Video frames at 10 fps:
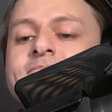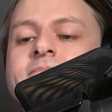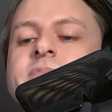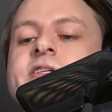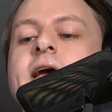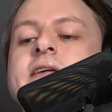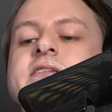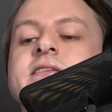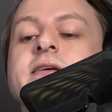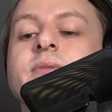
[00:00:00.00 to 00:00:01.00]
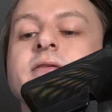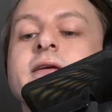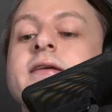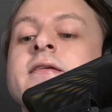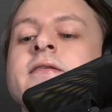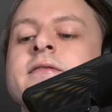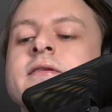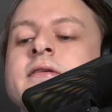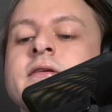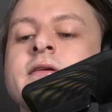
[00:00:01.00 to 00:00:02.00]
She asked timidly.
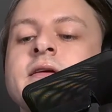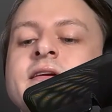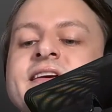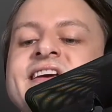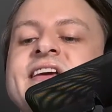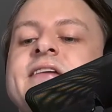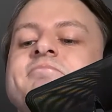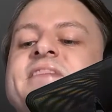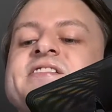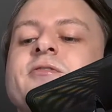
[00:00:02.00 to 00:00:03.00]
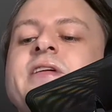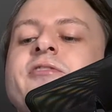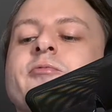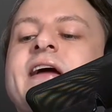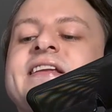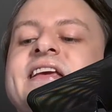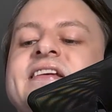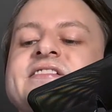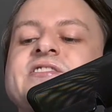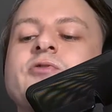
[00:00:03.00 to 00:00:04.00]
It's only the Red
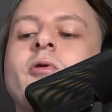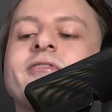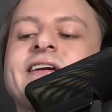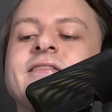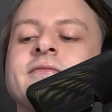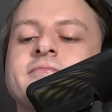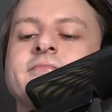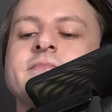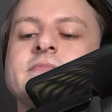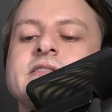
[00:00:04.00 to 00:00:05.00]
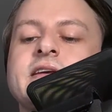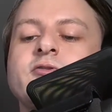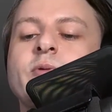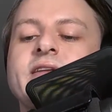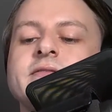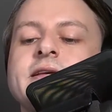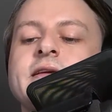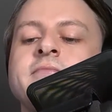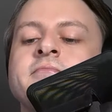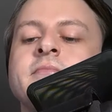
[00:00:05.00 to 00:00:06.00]
King snoring, said Tweedledee.